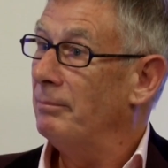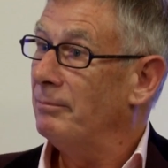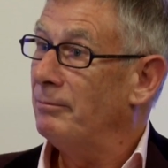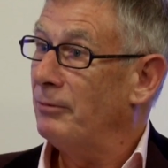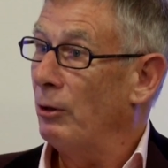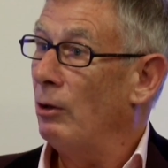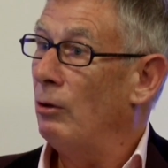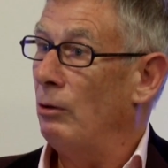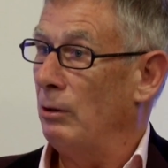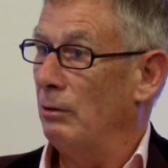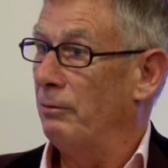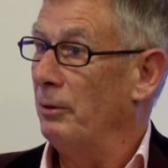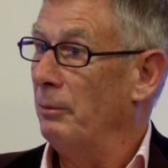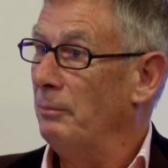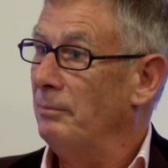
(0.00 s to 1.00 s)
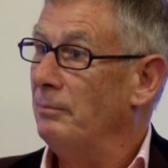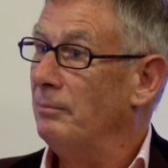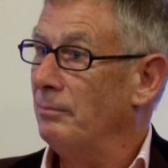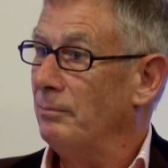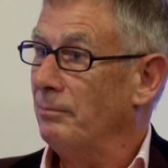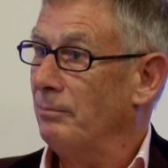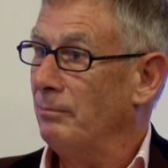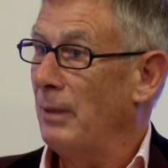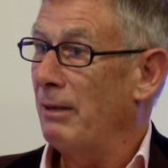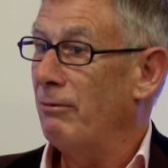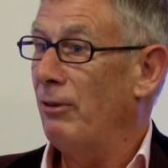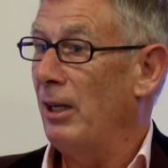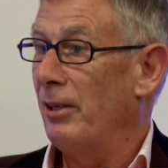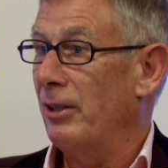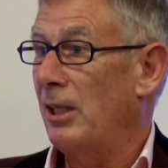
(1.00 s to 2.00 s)
for all of them. My
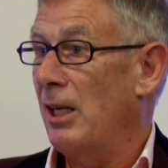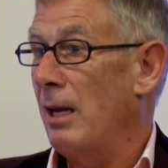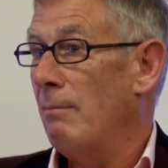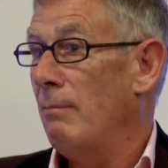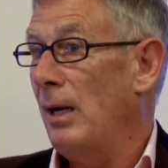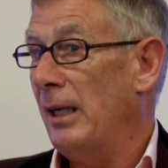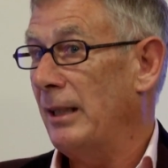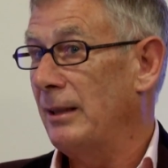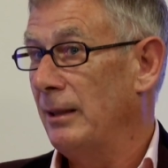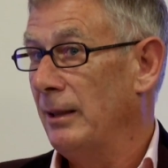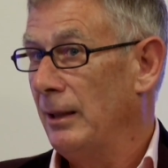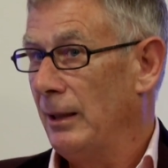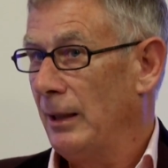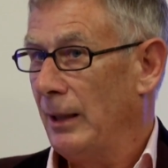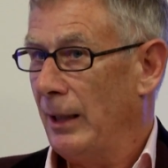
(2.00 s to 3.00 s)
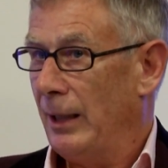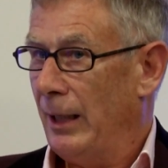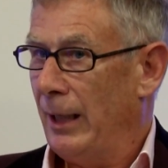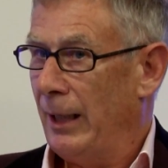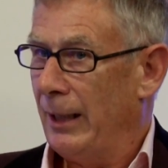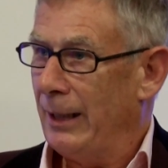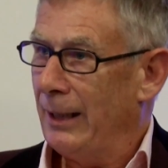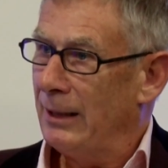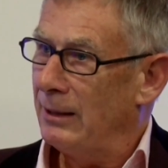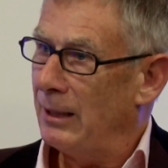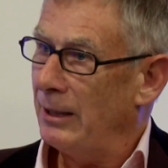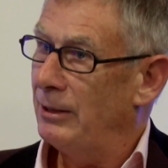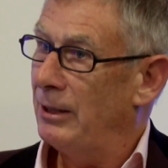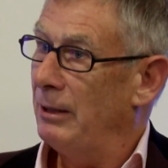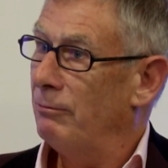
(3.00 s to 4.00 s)
father came back in
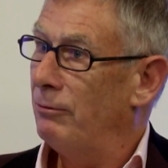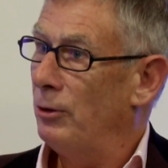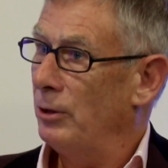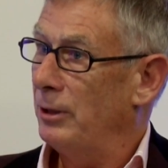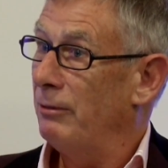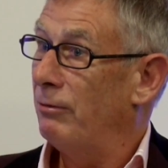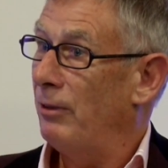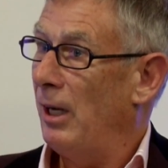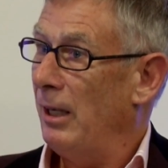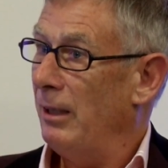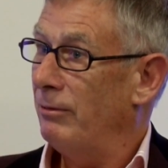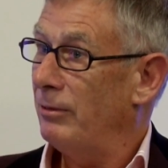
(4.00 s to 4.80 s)
1945